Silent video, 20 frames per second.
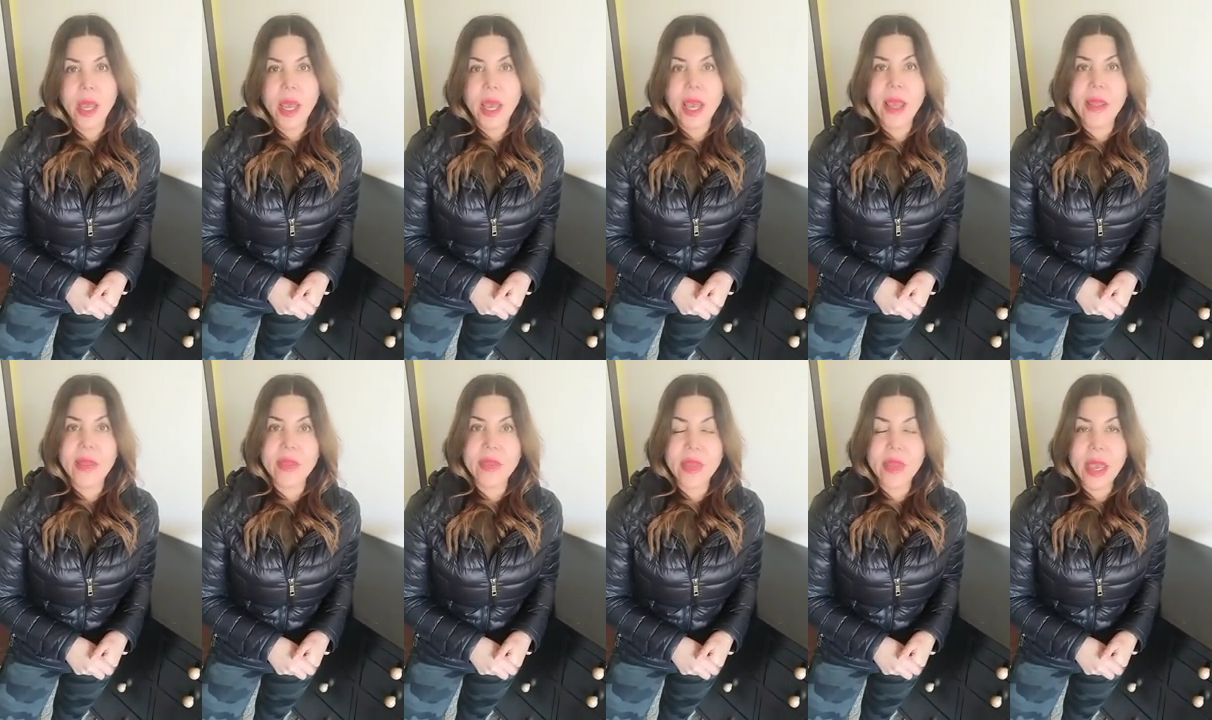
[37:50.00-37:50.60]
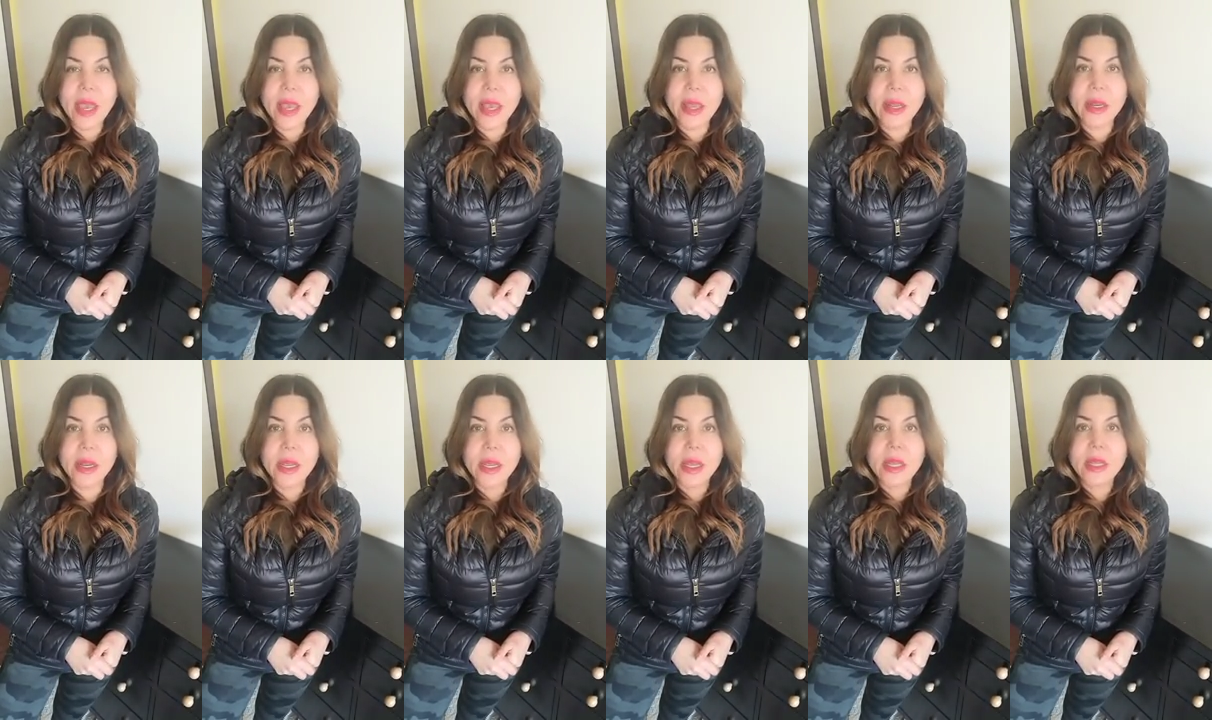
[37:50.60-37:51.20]
And then
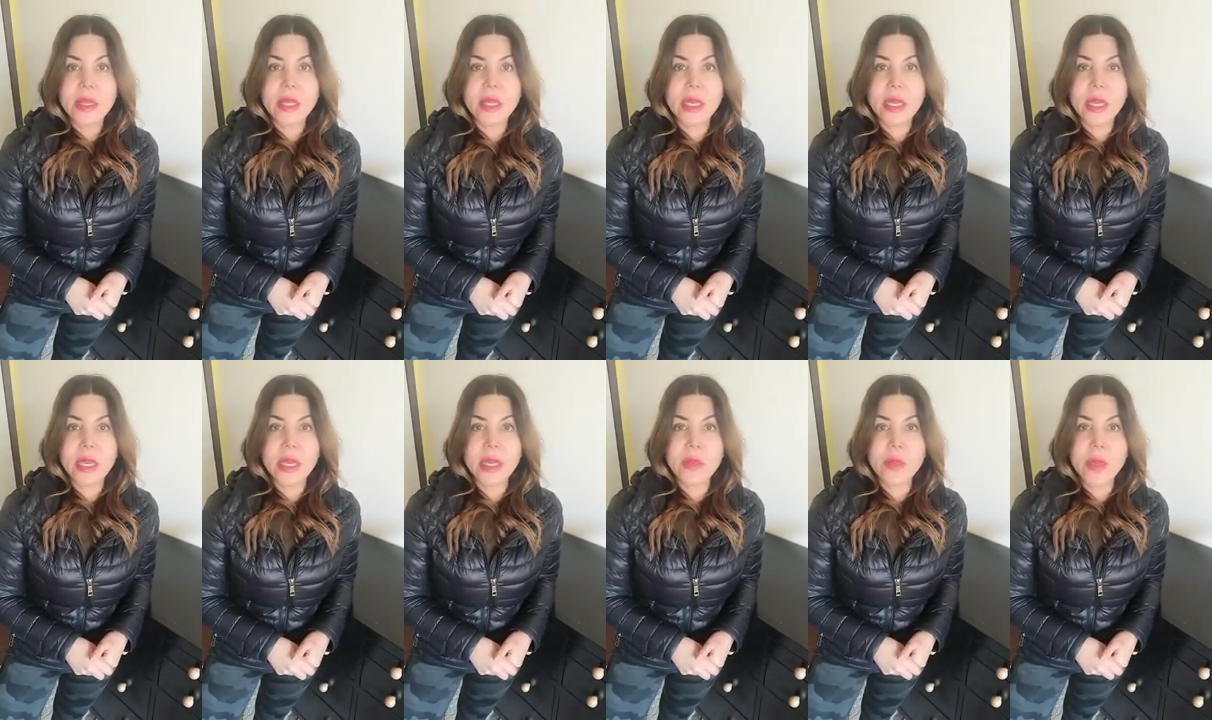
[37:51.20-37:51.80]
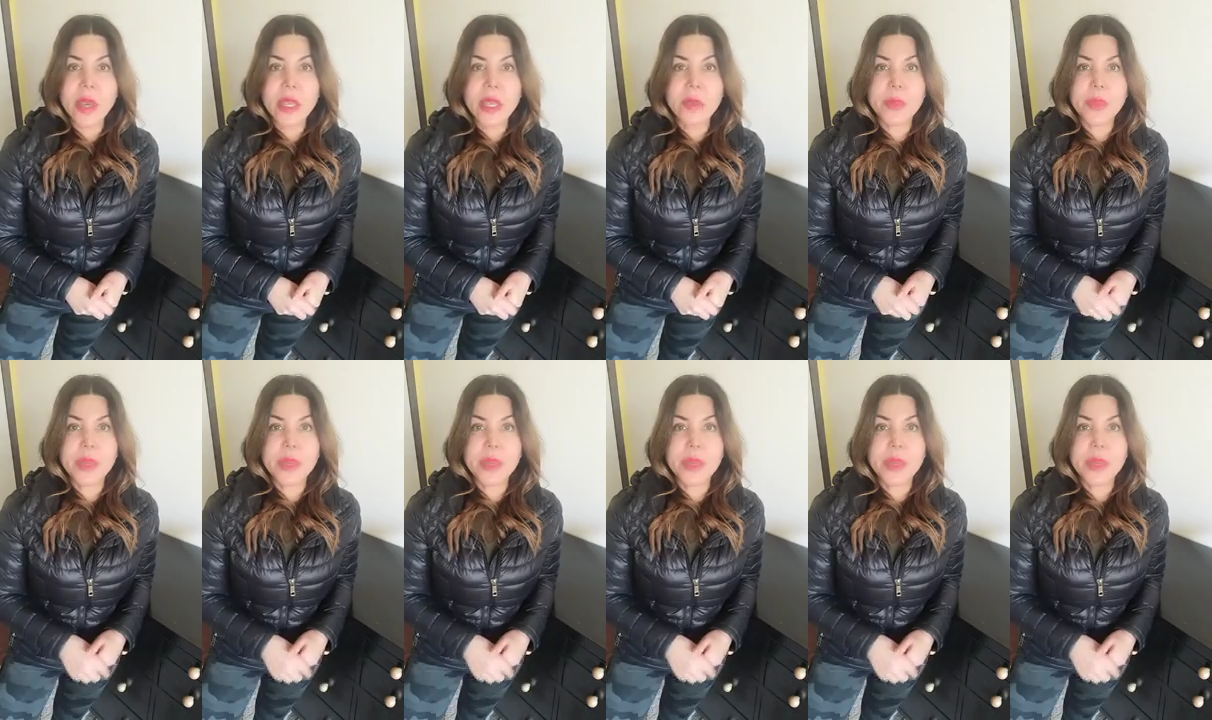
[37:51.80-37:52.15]
the inmate